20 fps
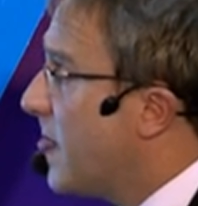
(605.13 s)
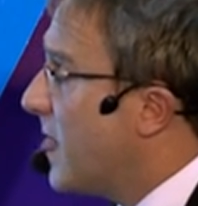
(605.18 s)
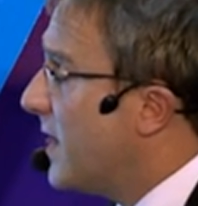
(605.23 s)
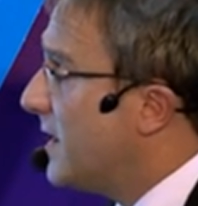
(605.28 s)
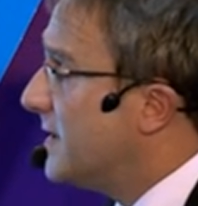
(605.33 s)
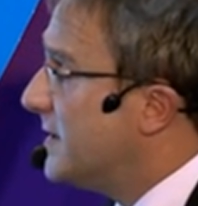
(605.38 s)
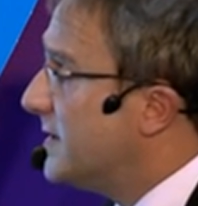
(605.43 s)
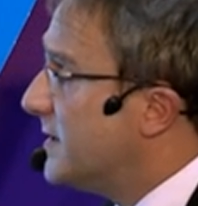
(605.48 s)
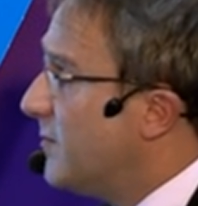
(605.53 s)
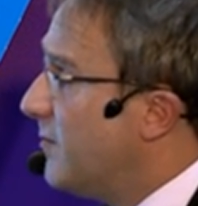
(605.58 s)

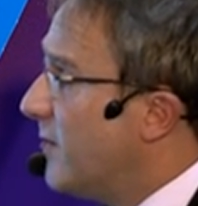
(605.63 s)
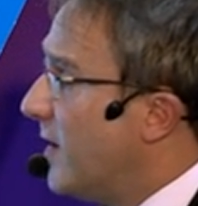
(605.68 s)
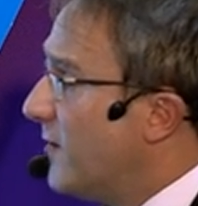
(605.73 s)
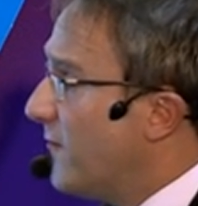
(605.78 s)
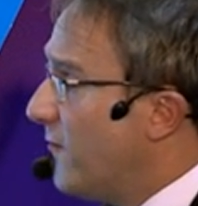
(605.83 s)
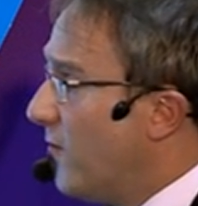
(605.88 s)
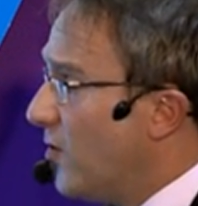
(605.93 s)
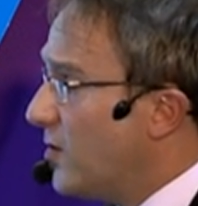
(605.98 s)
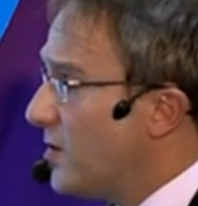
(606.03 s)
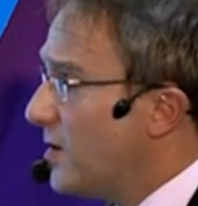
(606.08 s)

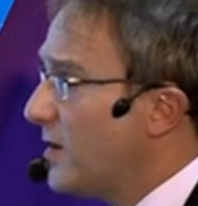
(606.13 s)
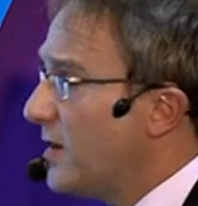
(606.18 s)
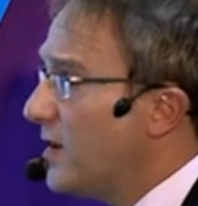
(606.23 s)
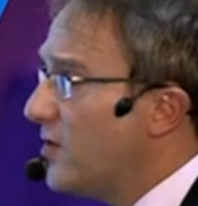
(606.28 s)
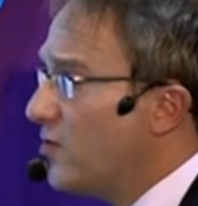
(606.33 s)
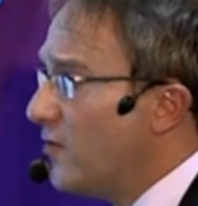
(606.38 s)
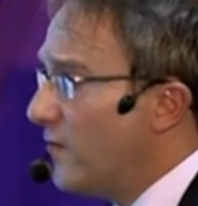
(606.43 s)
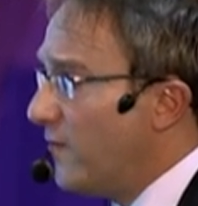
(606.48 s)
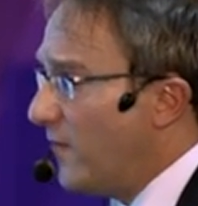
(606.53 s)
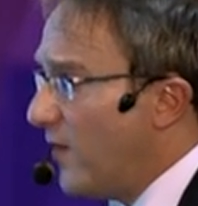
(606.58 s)
Unfortunately,
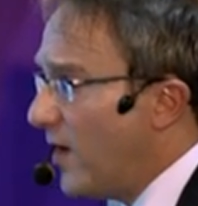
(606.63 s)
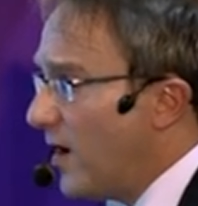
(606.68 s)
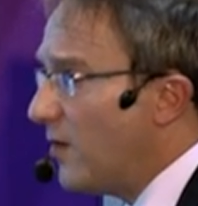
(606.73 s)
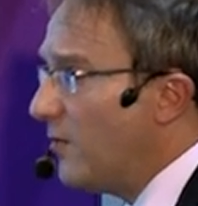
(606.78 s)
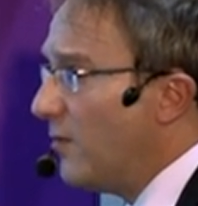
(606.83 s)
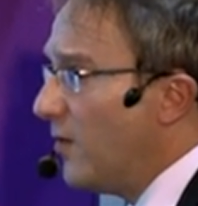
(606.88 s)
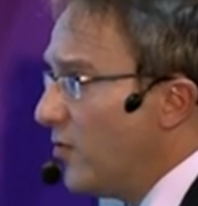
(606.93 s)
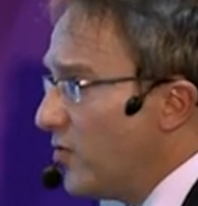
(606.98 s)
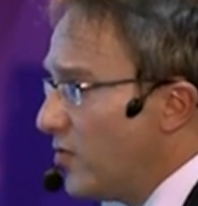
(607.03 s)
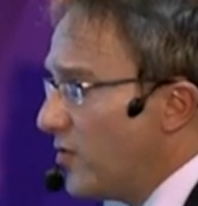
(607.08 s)
so far,
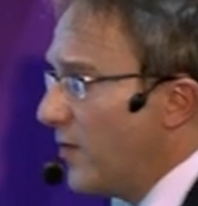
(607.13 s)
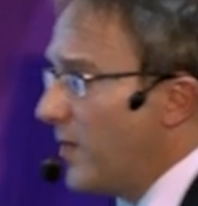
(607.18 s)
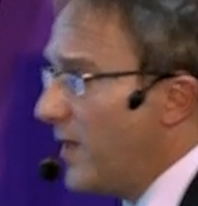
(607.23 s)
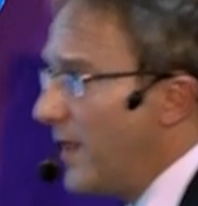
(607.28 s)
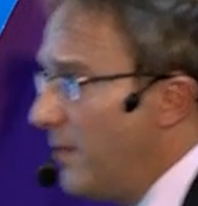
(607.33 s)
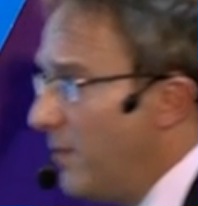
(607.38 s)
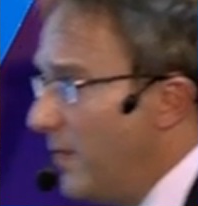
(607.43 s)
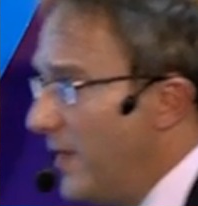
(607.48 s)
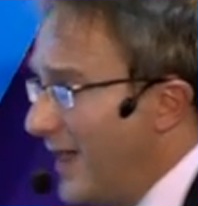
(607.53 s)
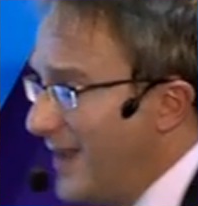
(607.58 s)
most of
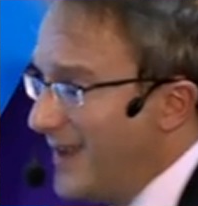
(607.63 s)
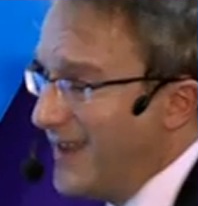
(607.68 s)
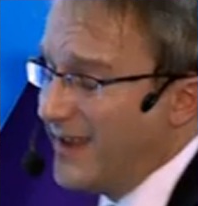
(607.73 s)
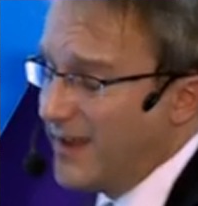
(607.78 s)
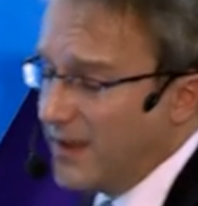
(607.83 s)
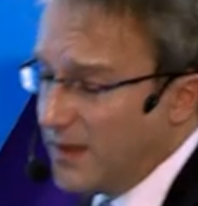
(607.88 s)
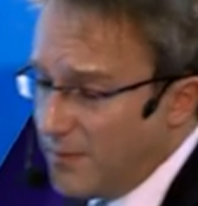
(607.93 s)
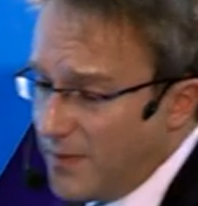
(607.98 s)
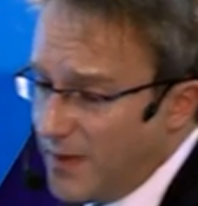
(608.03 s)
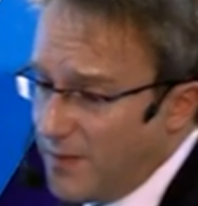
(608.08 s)
them done in
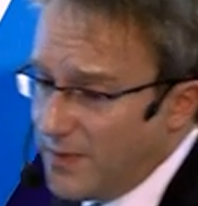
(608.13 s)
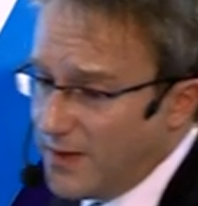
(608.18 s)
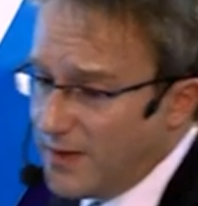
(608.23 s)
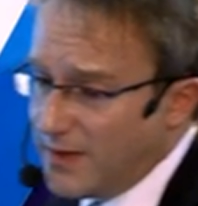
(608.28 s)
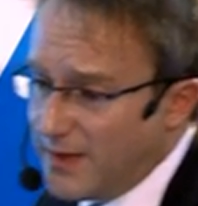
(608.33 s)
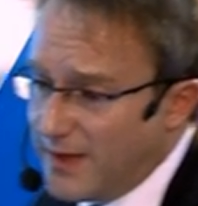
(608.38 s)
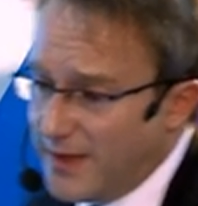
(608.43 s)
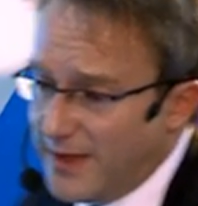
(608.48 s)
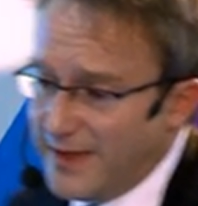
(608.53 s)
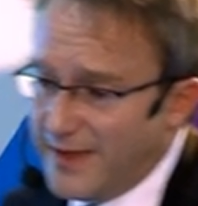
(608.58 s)
ill people,